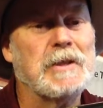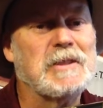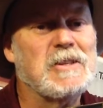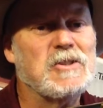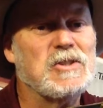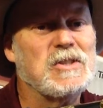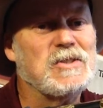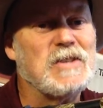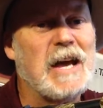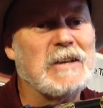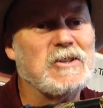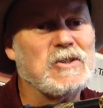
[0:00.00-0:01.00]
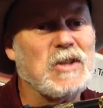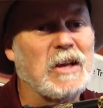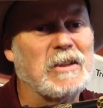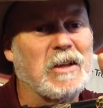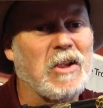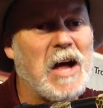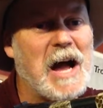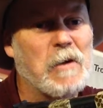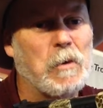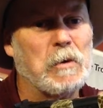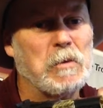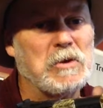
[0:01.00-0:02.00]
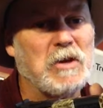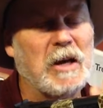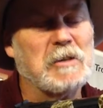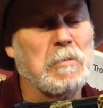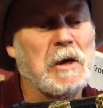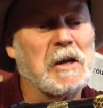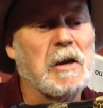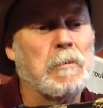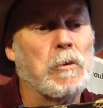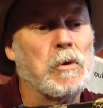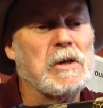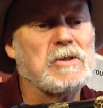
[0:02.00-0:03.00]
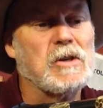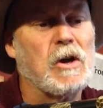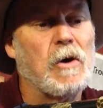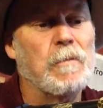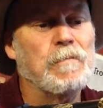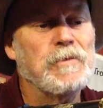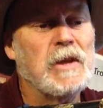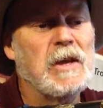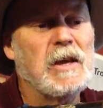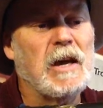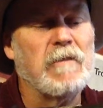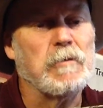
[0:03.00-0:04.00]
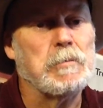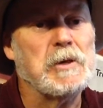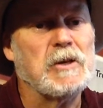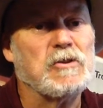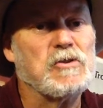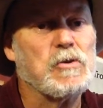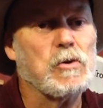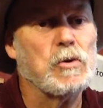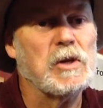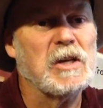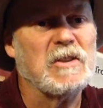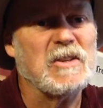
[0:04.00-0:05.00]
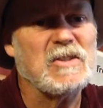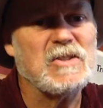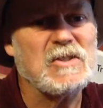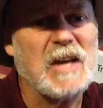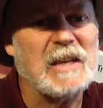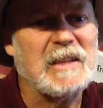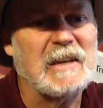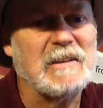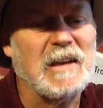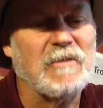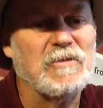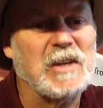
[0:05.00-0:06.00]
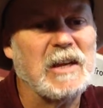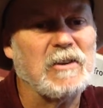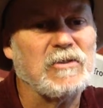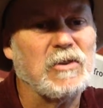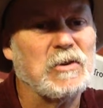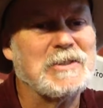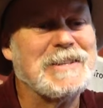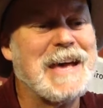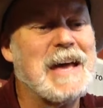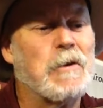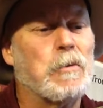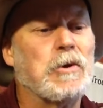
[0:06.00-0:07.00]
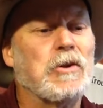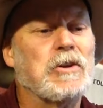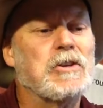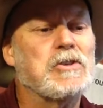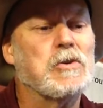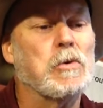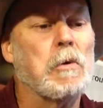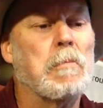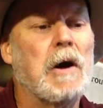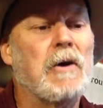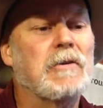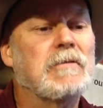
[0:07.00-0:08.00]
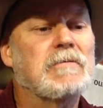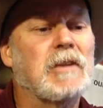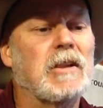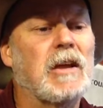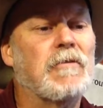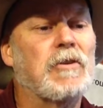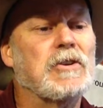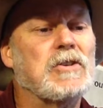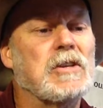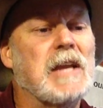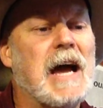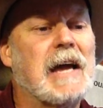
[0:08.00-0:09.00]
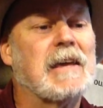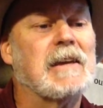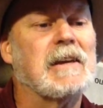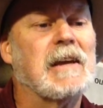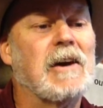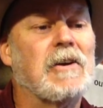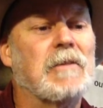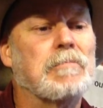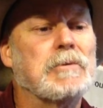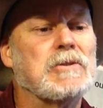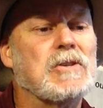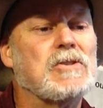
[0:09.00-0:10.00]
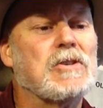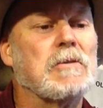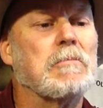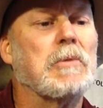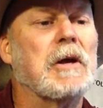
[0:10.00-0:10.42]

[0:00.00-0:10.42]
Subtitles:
But this is not just like the Glock one we talked about a couple weeks ago. Of it being screwed in, this has got that dovetail, so it's not a real issue about the leverage and knocking it out of position.